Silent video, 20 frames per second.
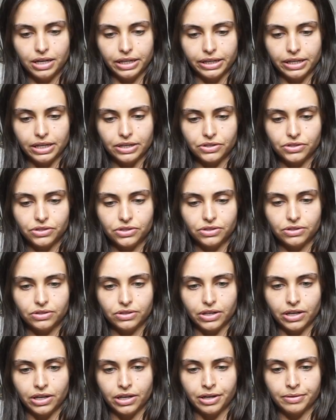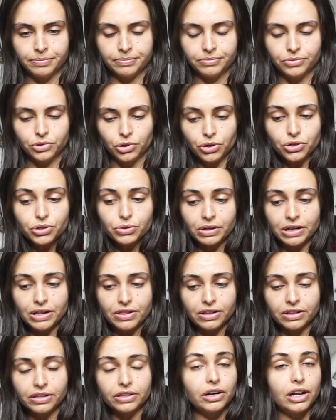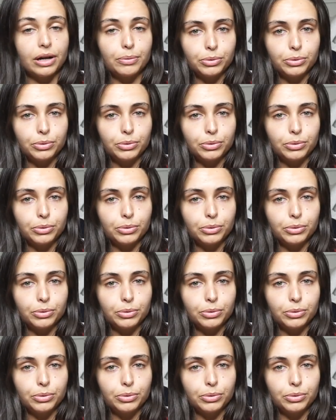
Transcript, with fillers: I guess um, don't do anything that I